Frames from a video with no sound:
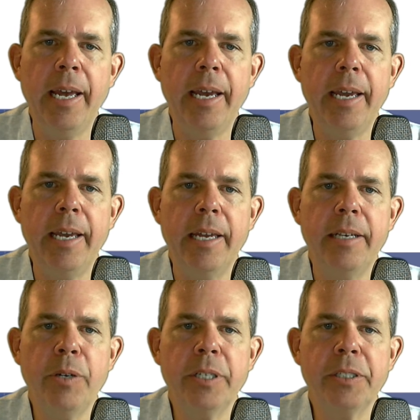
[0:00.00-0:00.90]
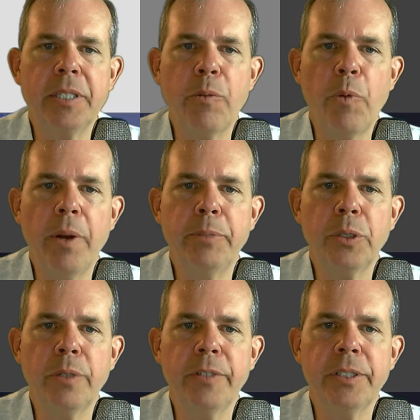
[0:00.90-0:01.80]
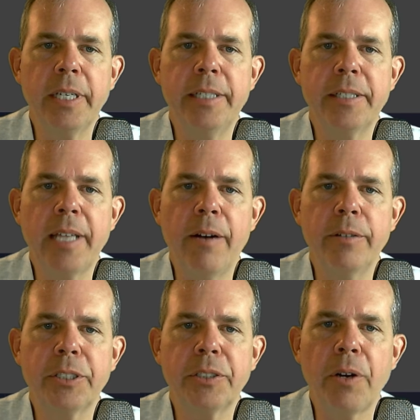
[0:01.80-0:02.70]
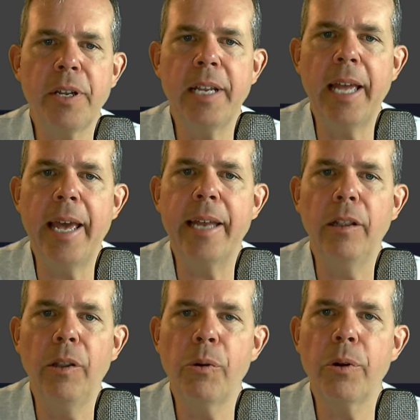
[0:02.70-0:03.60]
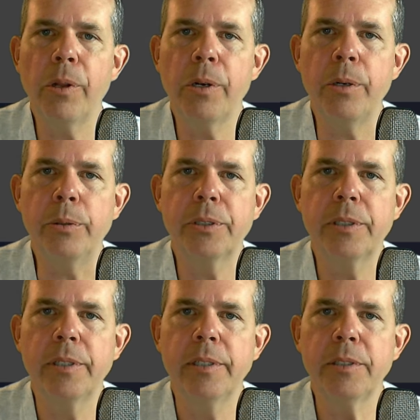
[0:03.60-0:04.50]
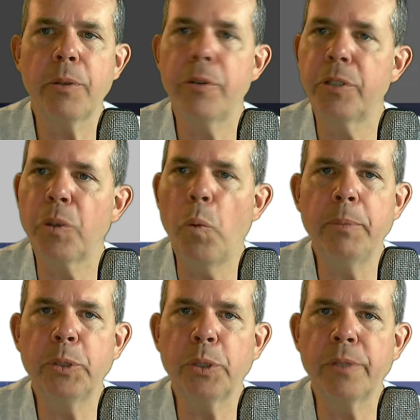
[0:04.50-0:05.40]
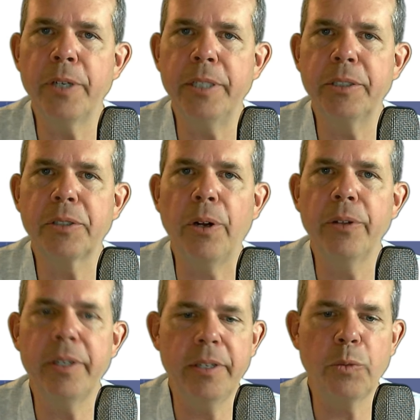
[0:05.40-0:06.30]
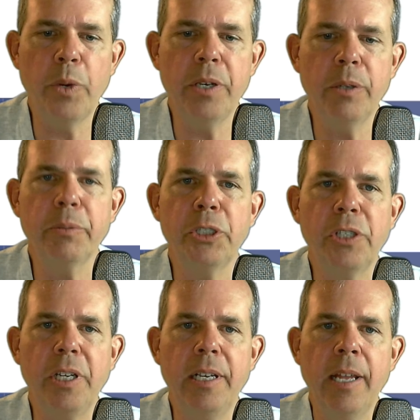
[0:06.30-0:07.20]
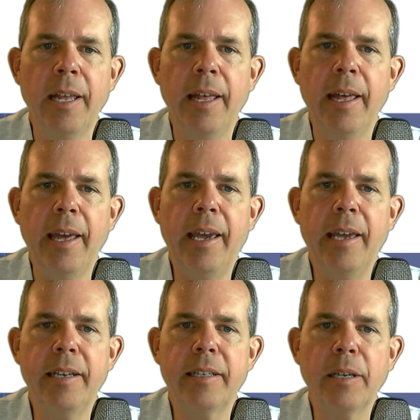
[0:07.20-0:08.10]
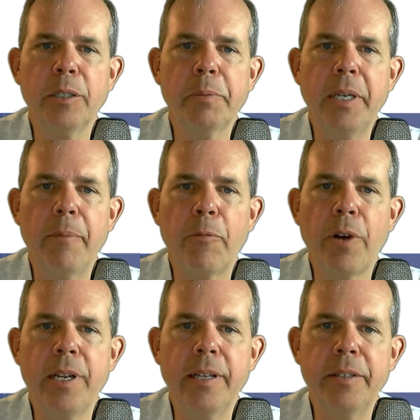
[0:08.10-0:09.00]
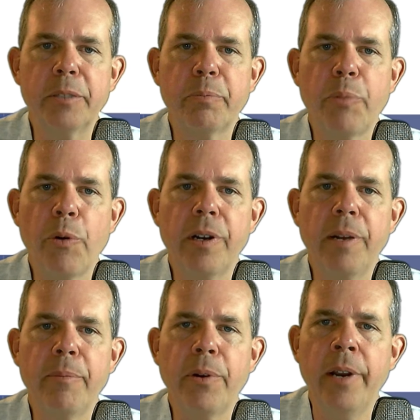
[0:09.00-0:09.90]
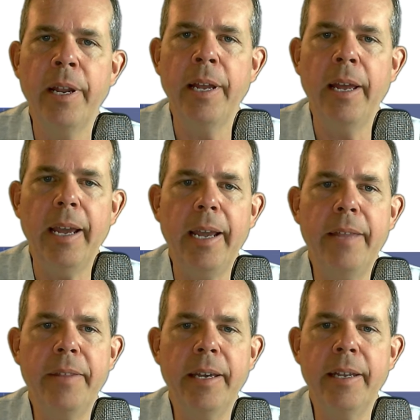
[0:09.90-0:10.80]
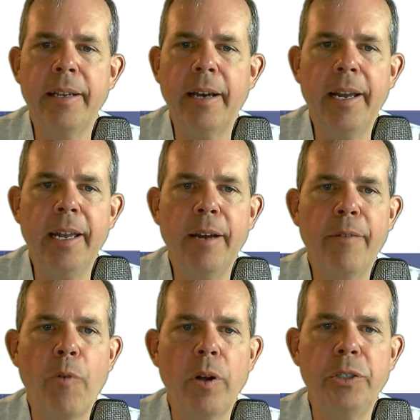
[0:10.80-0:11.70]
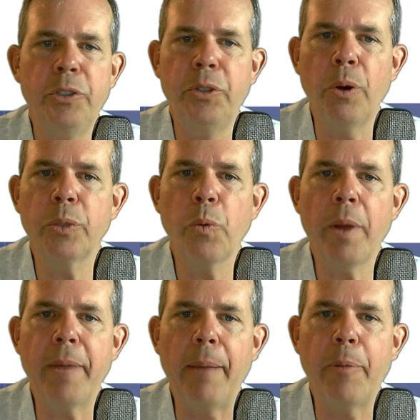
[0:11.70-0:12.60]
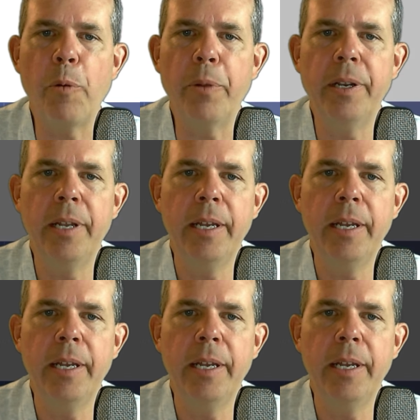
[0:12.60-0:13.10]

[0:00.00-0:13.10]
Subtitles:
And you can see the web service is now starting at localhost. So there's a web server installed on this Windows machine, and it tells me I'm running on this port number, and then I have Jokes web app open.